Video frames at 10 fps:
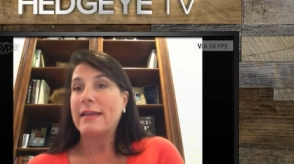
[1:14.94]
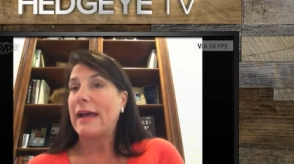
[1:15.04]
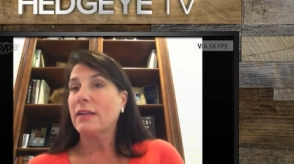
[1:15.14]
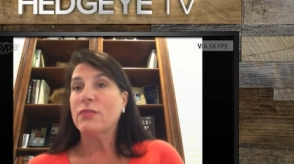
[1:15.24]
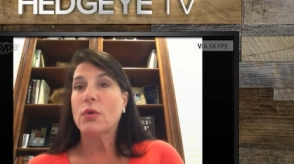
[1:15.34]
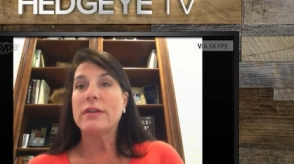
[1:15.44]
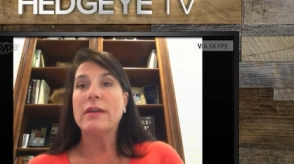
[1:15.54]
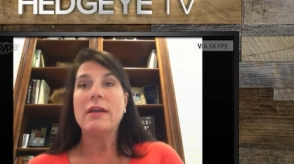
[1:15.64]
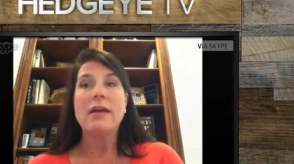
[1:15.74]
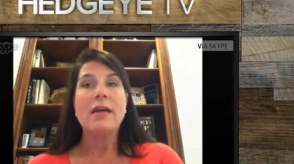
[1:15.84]

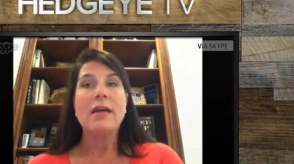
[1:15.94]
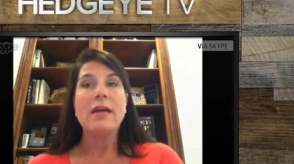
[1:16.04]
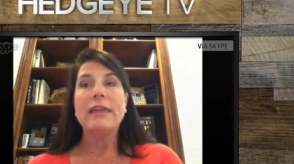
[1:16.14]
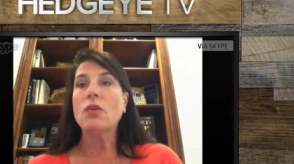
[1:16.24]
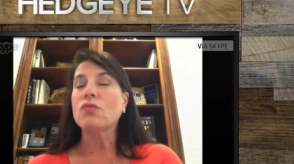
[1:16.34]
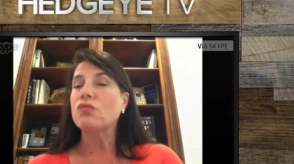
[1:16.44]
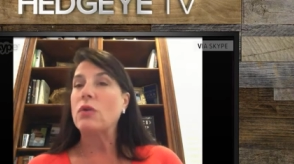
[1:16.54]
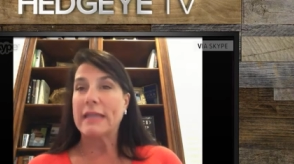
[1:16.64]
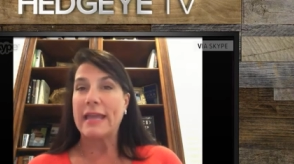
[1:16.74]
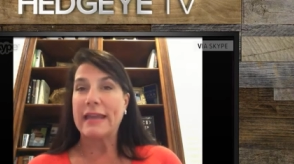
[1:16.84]
California, they don't
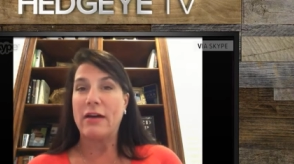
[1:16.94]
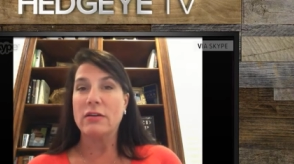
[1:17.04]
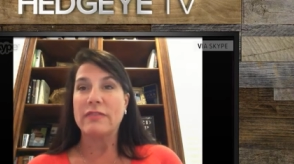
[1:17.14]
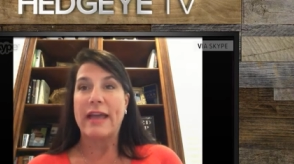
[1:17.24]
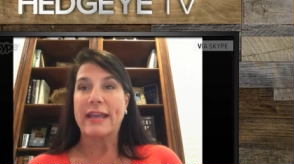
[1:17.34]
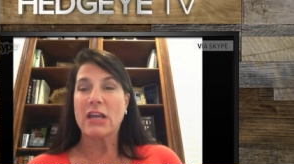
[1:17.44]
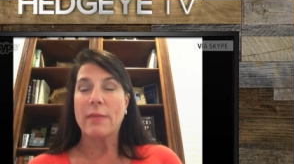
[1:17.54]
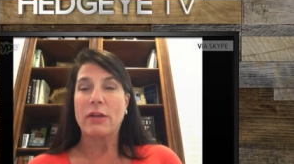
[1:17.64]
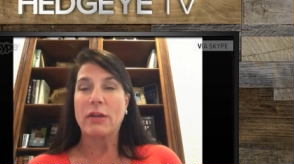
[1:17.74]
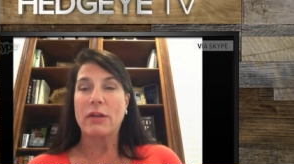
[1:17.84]
rotate out of
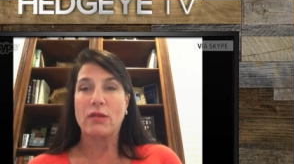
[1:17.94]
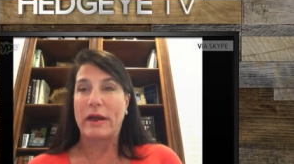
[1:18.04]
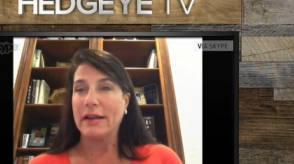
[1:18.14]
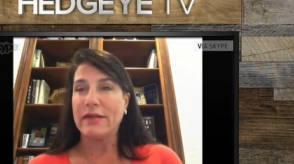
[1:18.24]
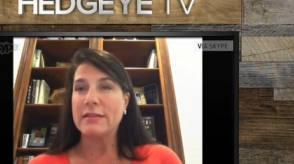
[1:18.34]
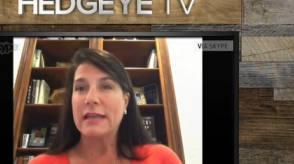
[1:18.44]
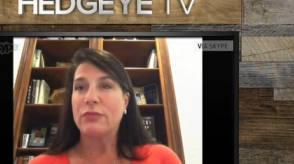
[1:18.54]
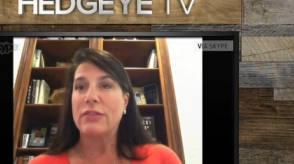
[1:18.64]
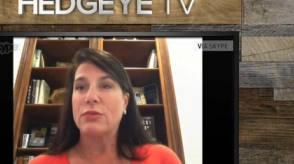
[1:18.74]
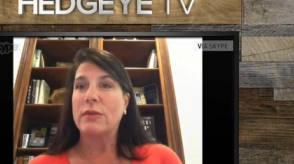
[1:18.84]
economic relevance
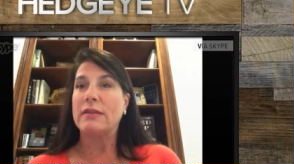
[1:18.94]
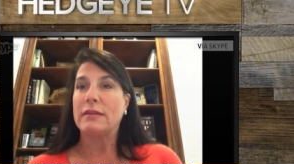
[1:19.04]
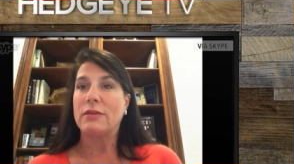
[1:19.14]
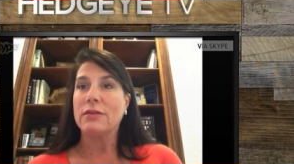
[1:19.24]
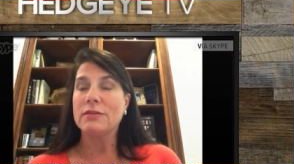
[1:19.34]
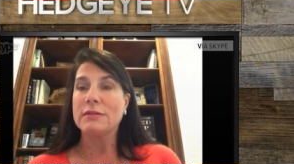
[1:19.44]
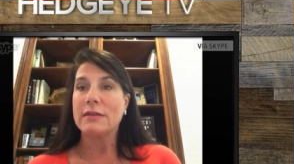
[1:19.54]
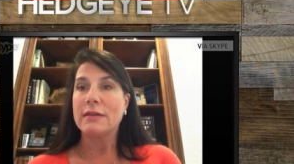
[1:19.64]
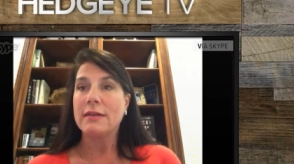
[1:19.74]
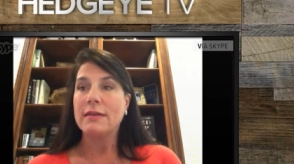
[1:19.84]
every three years.
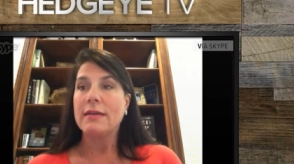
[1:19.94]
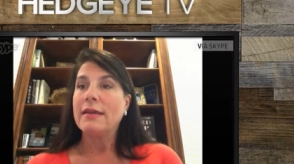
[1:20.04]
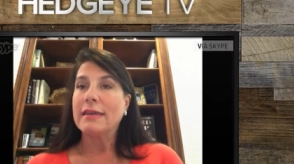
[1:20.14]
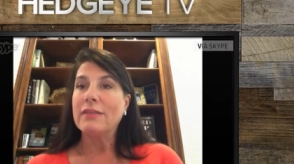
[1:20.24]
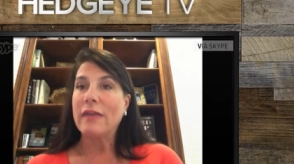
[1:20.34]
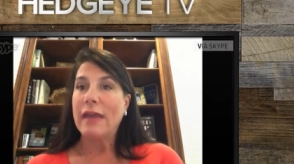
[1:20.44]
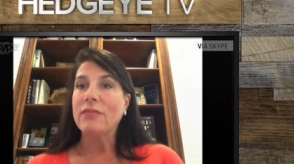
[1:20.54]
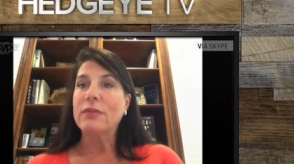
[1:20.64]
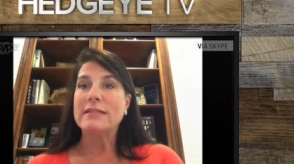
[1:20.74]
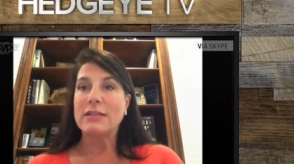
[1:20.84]
Give
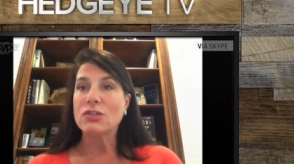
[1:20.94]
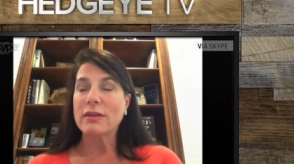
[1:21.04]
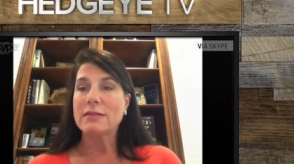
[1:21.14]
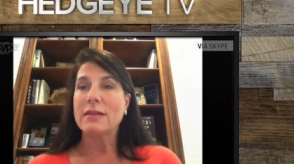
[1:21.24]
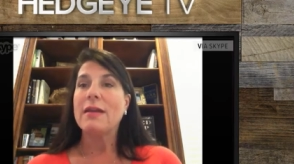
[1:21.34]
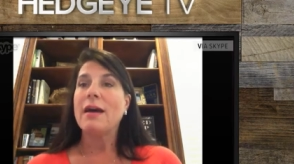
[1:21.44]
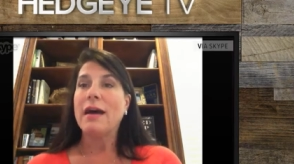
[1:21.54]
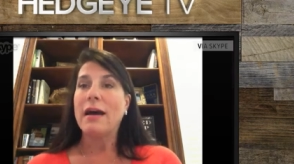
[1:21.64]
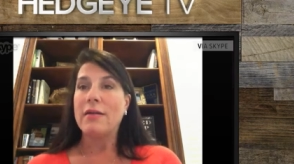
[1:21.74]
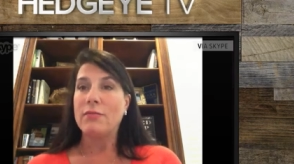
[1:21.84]
every district
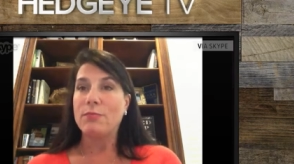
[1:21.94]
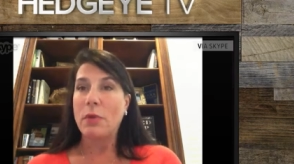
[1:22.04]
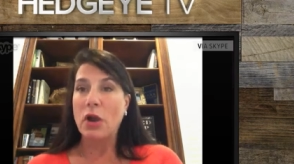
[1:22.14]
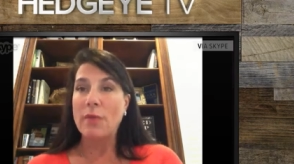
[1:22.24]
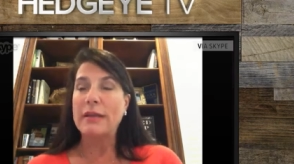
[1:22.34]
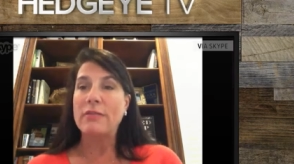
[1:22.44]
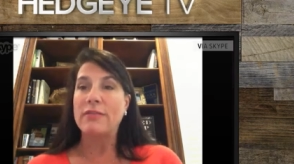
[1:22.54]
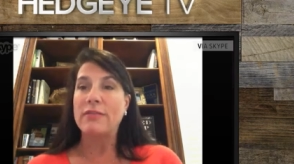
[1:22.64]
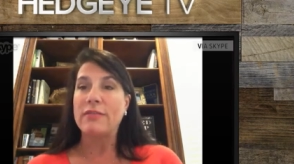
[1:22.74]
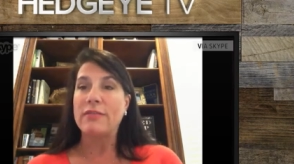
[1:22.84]
a
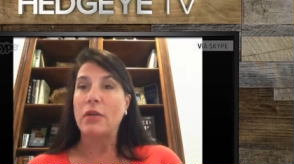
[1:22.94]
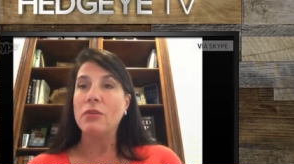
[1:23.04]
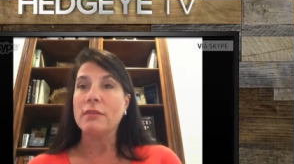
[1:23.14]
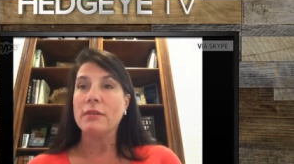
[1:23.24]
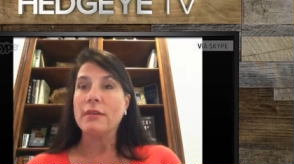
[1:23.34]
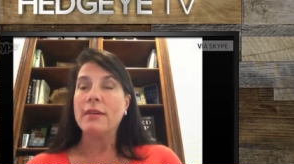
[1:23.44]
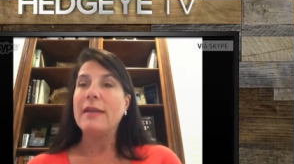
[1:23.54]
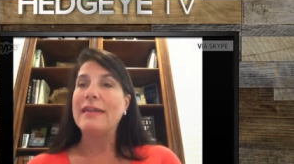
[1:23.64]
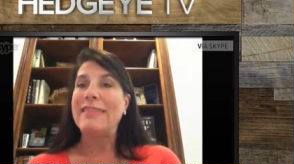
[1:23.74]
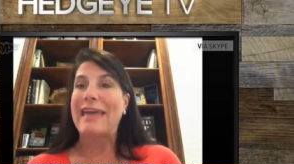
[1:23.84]
permanent vote. And
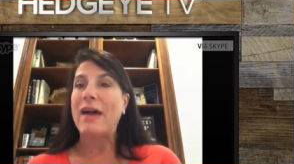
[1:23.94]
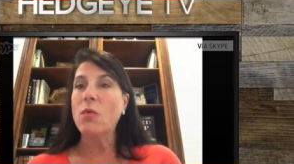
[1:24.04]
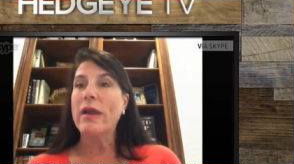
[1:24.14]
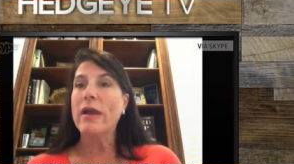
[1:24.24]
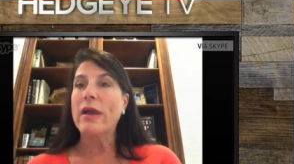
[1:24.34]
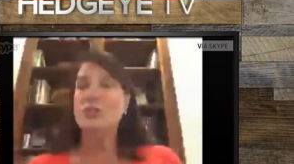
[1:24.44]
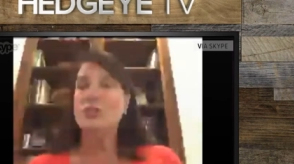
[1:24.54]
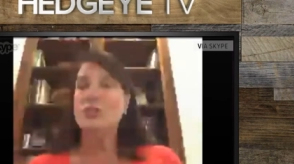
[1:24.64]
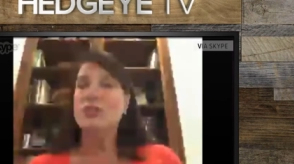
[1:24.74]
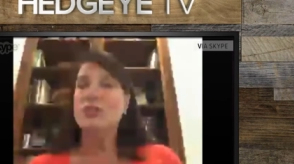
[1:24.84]
in that way, you
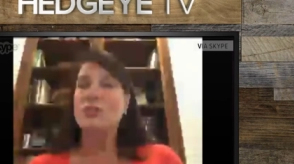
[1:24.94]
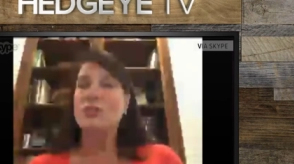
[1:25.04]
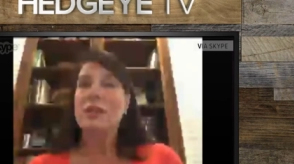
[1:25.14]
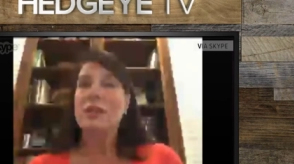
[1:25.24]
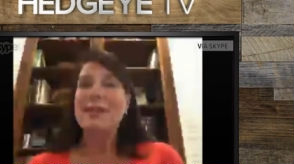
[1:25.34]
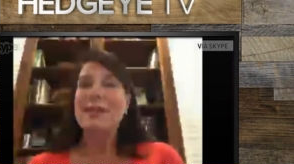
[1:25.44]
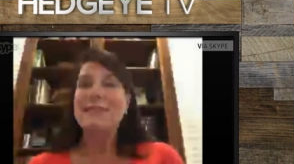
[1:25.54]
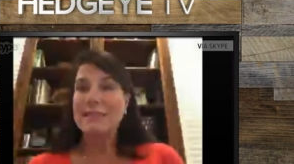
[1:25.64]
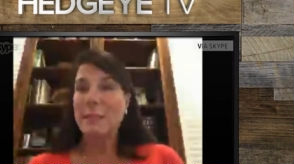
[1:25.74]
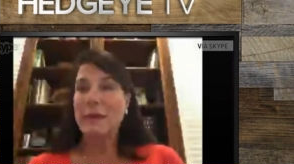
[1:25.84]
start to
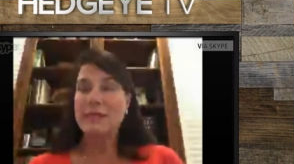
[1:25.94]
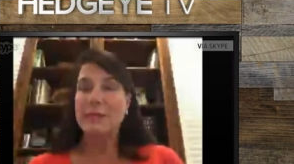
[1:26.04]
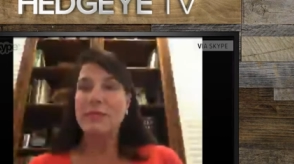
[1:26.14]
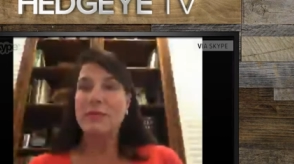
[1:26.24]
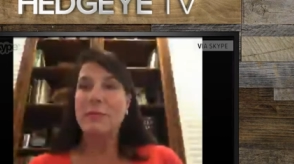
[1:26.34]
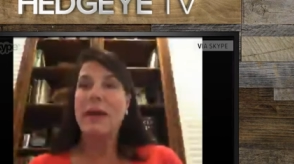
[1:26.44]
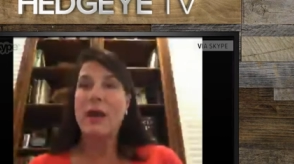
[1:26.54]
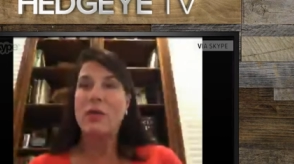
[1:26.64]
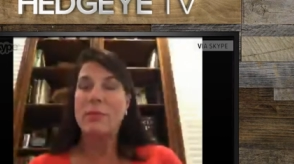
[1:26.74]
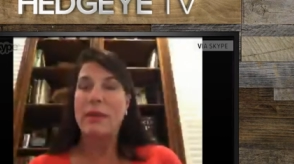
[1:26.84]
dissipate some of the
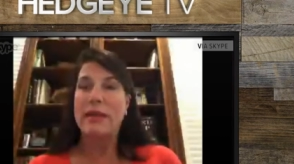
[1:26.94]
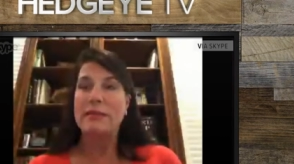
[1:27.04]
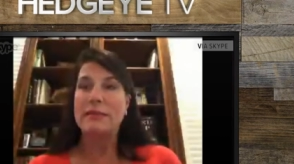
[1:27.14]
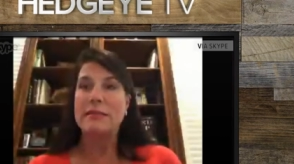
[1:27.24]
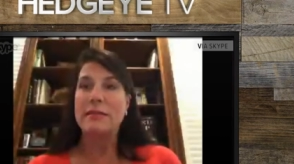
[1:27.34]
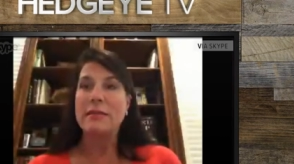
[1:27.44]
power base